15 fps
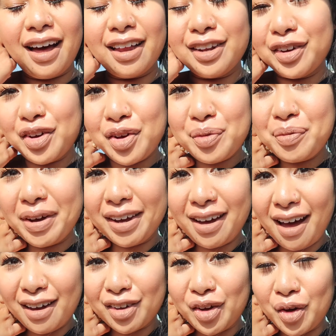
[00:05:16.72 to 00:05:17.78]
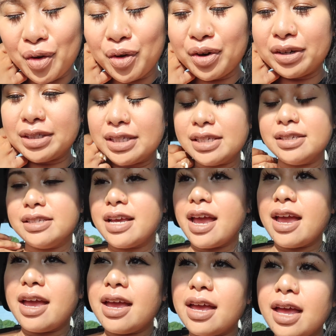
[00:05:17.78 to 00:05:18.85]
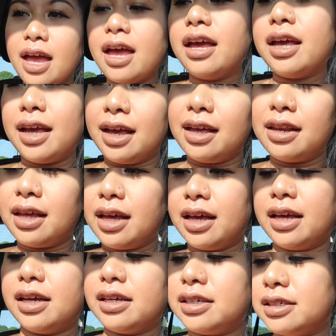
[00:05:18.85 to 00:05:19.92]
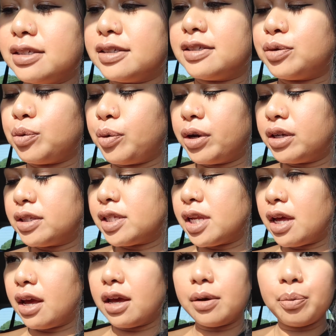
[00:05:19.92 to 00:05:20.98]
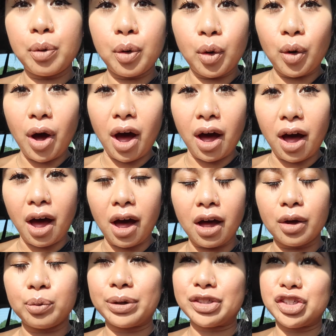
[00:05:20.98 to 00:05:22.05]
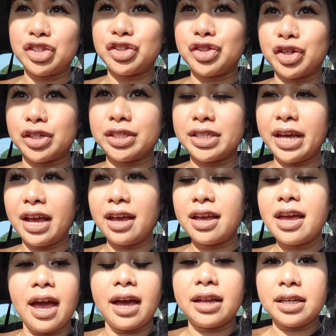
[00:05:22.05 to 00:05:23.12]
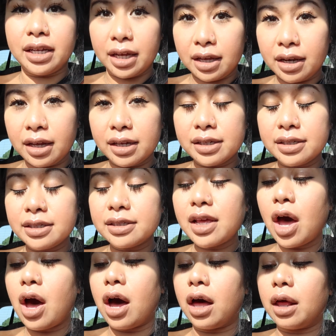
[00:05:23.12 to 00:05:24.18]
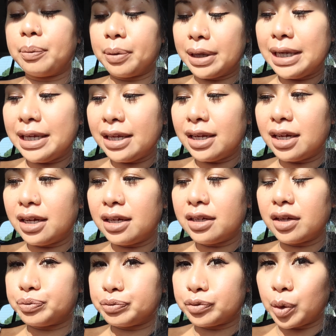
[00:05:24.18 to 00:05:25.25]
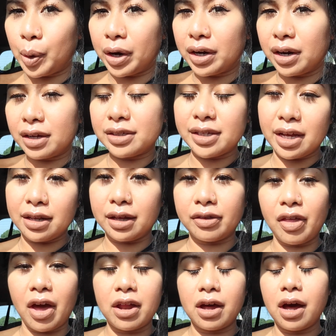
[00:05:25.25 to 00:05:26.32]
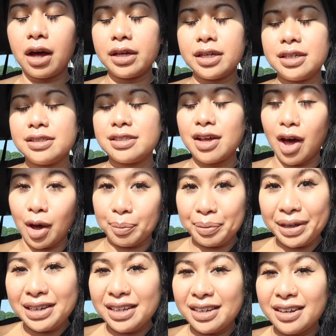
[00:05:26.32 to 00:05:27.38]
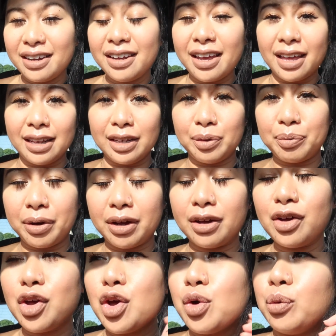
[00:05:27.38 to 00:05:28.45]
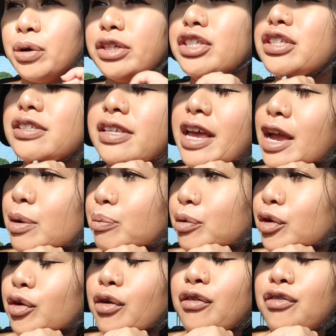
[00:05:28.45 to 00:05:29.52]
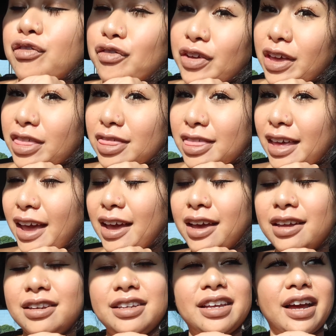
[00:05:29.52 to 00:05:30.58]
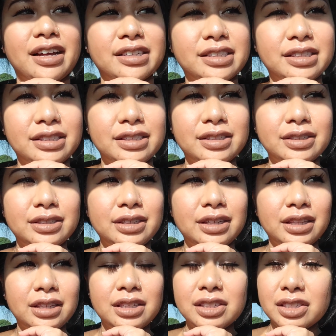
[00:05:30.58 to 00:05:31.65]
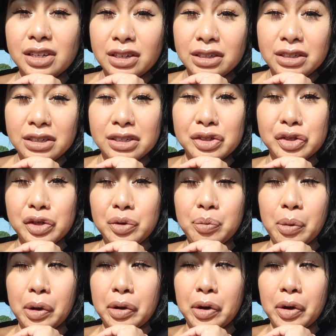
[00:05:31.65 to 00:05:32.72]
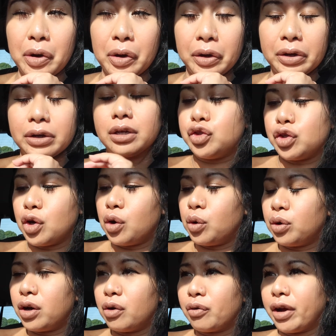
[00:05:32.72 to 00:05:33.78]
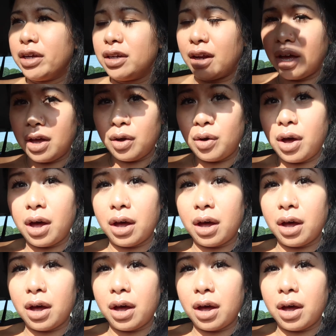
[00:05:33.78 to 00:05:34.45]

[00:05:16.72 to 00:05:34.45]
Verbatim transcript: Aloha mai kakou. Today it is, what is today? Po'aha, which is Thursday, and it is Apelila. Why did I say it like that? It's Apelila Elima, which is April fifth, and yes, sun is in my eye. So right now,